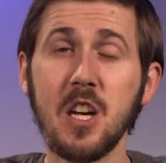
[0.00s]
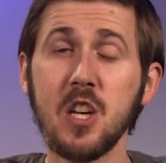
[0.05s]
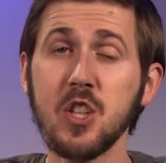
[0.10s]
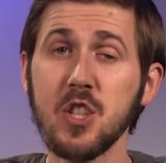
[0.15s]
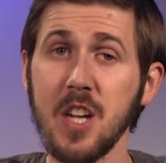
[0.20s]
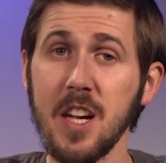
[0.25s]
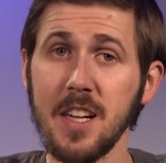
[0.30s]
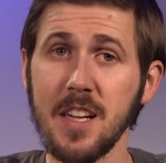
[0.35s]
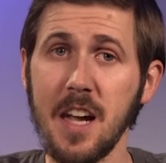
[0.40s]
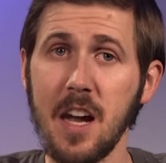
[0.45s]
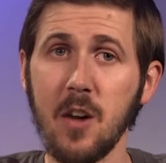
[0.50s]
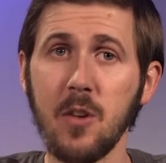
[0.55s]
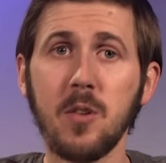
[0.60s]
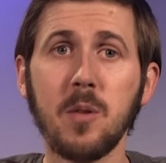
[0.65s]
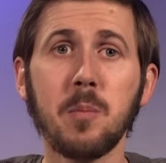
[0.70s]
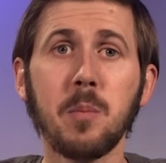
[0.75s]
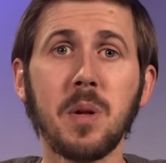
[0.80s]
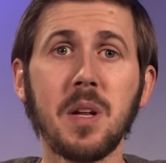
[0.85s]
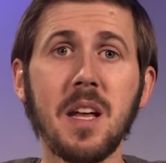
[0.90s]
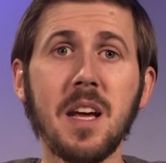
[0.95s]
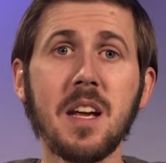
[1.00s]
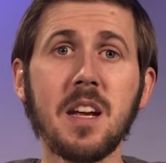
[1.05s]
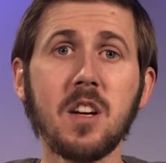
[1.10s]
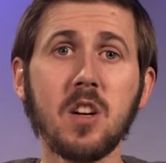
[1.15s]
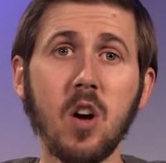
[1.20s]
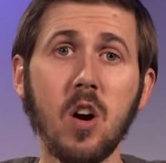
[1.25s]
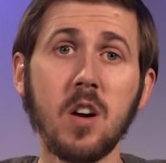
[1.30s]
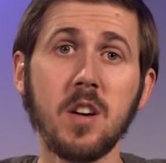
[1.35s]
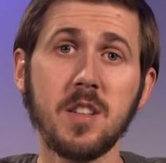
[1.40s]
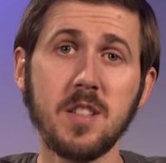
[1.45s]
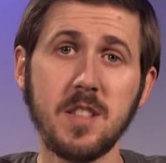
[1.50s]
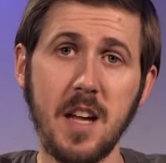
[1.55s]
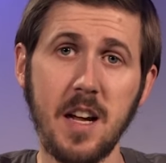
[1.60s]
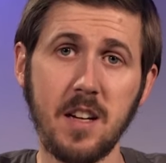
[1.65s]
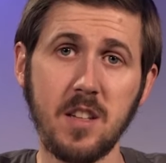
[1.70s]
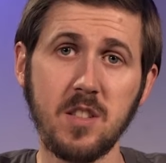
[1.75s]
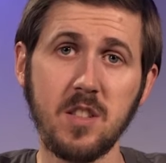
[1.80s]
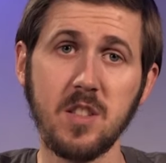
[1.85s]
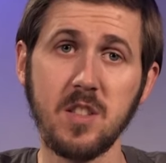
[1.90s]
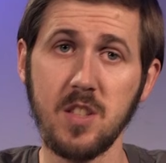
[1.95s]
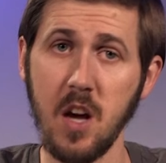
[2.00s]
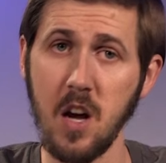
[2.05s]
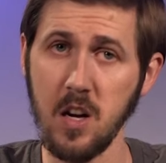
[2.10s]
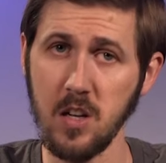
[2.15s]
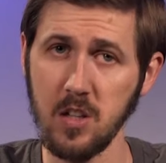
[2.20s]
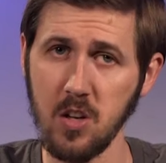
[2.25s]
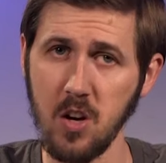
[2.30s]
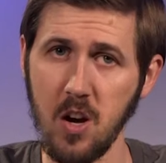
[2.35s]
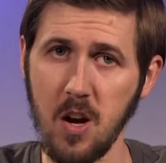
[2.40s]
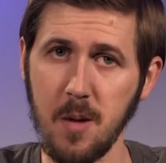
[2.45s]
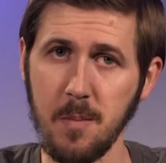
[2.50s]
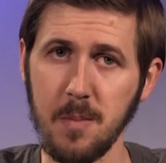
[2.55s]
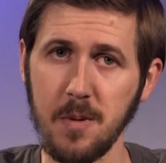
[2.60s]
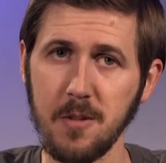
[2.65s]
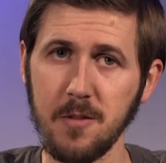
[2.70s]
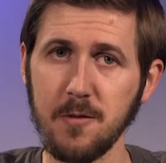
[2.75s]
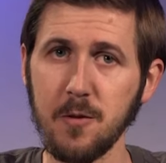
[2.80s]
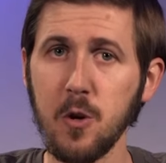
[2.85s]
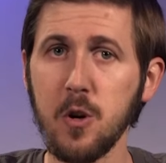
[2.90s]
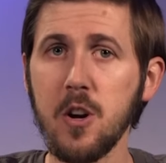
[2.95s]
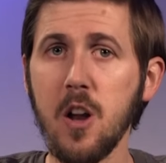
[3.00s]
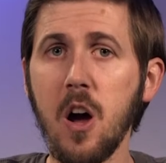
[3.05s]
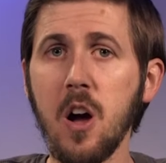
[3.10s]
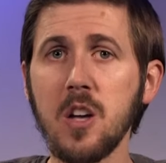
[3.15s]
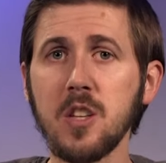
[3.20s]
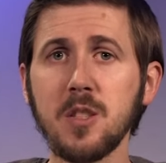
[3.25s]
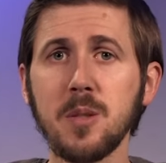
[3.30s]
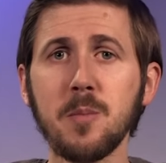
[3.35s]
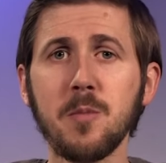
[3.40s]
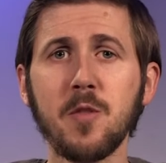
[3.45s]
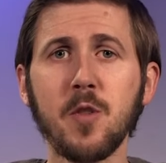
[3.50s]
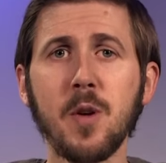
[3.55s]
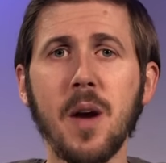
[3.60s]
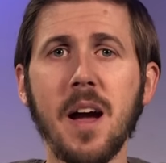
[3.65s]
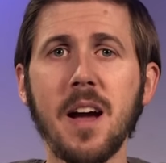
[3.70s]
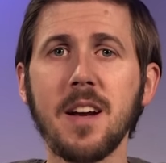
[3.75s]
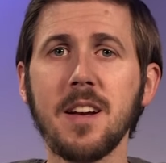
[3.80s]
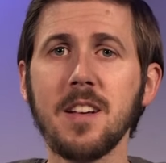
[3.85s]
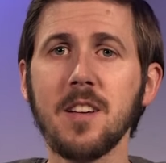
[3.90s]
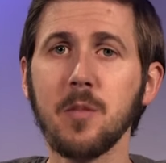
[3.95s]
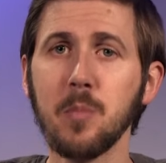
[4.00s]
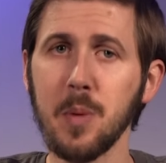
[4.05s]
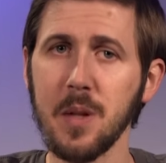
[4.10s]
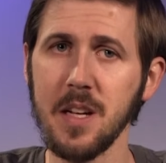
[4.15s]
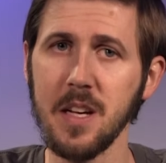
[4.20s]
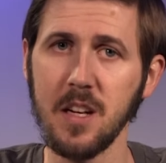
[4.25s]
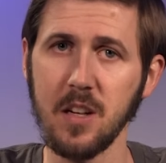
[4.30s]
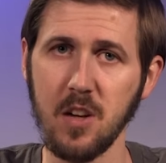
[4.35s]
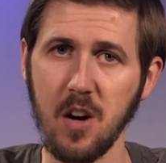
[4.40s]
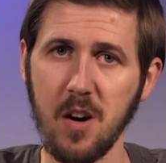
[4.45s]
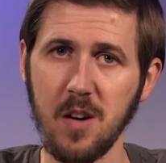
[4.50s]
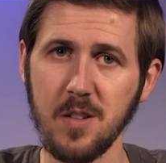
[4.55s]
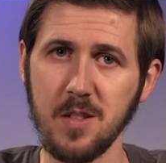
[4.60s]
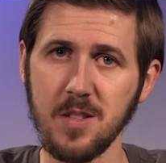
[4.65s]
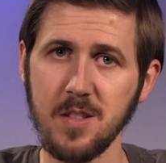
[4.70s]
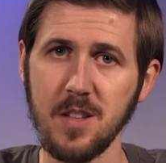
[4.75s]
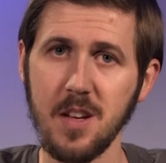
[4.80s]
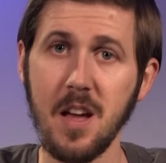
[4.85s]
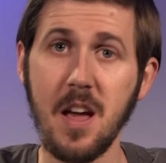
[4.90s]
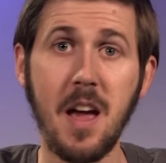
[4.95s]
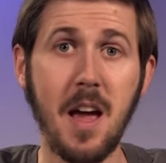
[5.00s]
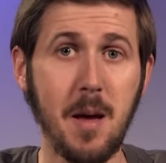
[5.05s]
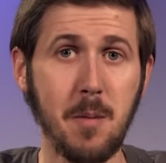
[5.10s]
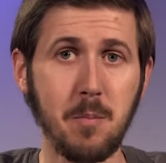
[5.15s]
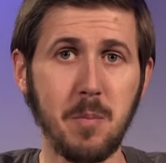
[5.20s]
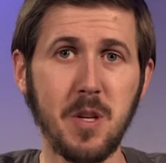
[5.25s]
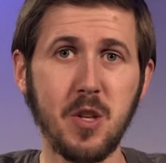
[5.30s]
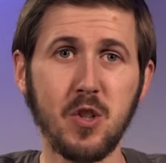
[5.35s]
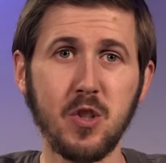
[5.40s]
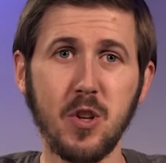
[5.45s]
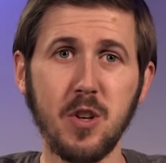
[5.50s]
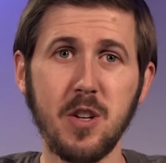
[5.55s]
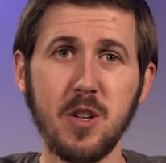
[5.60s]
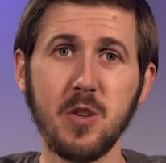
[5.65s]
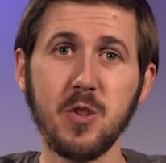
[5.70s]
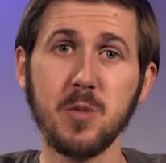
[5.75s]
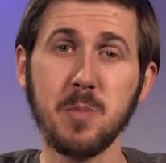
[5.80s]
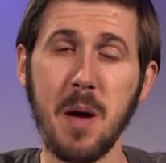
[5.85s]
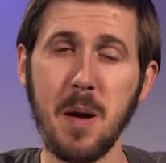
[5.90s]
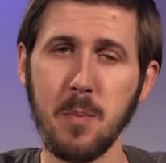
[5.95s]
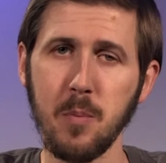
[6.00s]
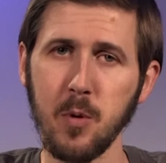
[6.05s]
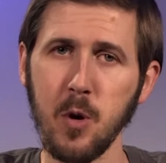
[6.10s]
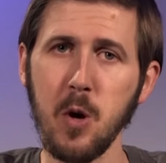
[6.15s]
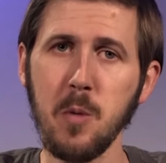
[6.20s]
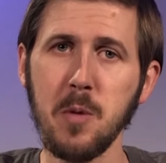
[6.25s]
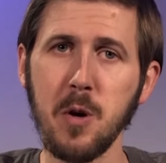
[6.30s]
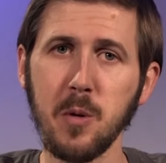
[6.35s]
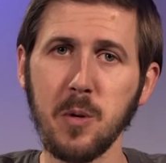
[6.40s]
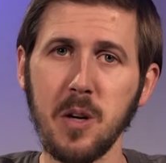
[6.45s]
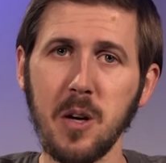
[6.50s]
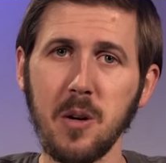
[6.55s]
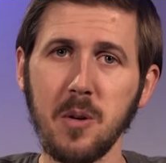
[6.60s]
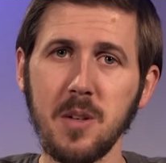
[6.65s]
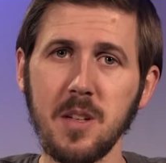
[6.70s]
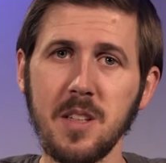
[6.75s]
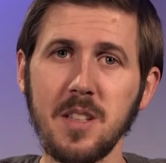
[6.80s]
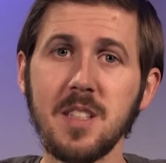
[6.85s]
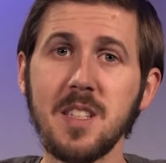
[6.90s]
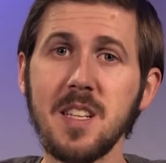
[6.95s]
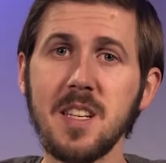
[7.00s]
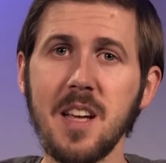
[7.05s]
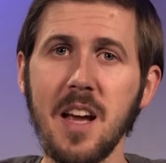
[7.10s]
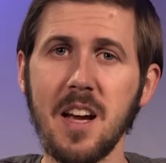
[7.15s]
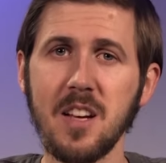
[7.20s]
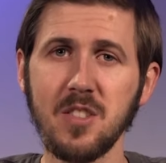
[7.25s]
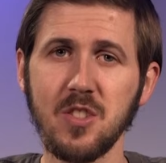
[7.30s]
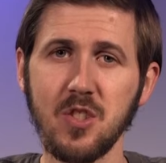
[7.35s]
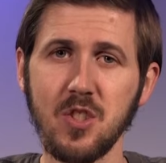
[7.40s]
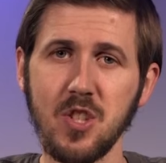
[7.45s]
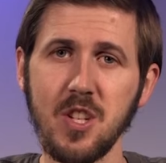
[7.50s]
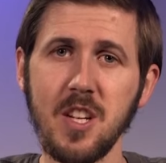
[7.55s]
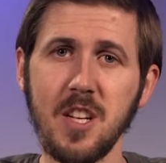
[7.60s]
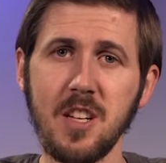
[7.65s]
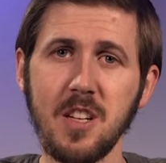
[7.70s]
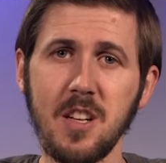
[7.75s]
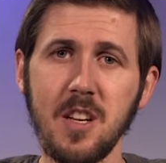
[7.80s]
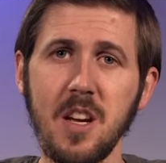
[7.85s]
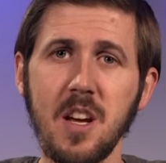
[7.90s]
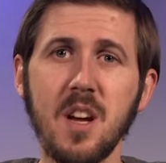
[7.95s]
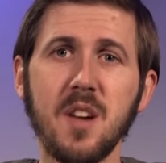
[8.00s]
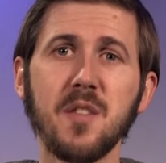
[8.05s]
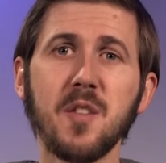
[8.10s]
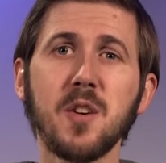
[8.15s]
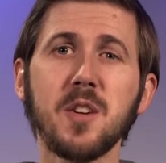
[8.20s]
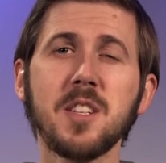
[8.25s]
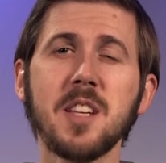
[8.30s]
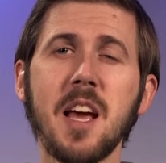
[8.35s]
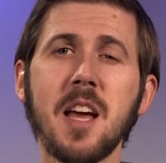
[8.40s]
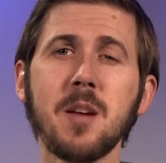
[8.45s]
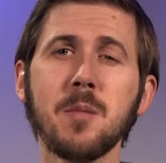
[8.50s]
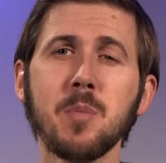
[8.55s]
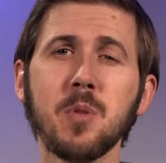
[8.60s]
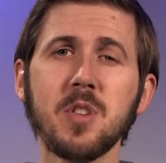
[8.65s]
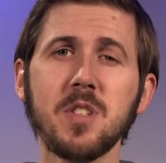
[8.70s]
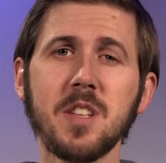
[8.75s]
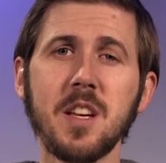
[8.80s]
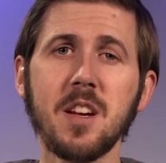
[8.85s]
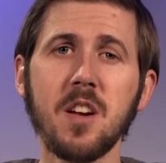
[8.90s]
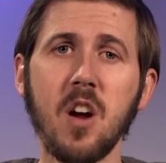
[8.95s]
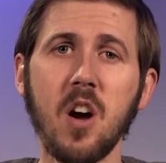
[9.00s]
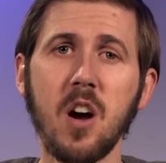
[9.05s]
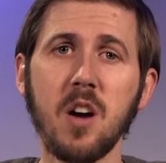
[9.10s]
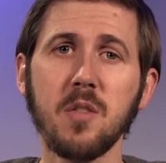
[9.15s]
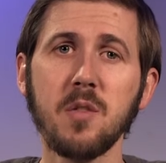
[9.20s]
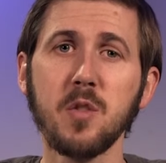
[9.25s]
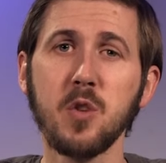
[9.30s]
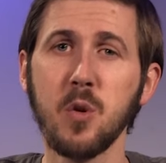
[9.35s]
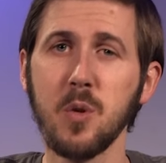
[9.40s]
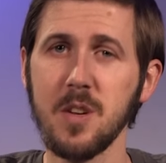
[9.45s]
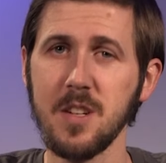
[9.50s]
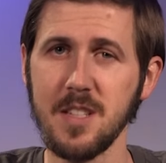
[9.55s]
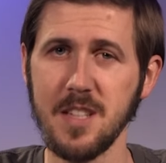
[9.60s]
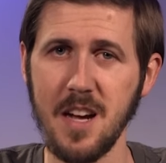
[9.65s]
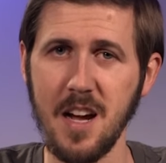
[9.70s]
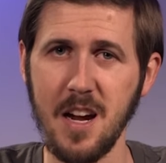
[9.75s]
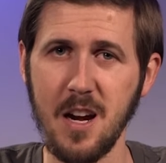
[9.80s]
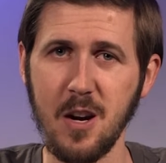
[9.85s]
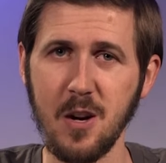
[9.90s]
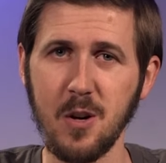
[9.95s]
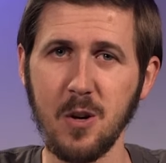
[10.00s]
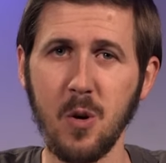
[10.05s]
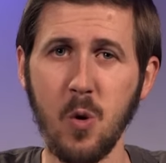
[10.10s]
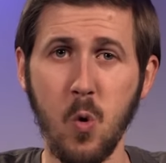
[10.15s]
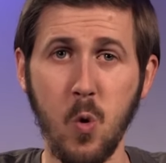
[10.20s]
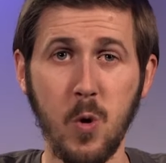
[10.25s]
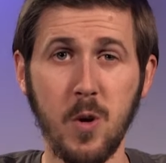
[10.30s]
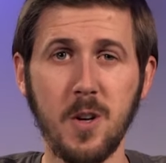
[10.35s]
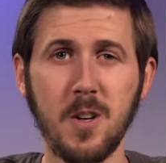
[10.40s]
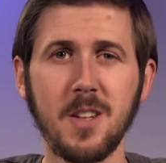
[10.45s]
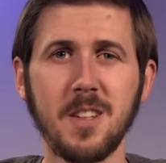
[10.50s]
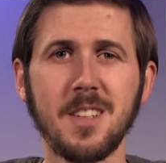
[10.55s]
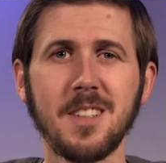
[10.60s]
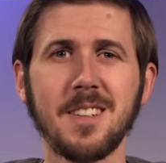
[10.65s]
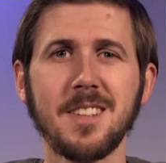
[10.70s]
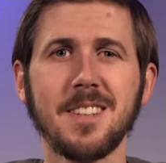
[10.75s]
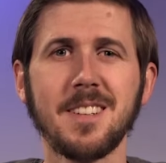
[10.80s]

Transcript: Check out playing card decks dot com for an awesome variety of playing cards, and be sure to use my promo code T S G for ten percent off your entire order.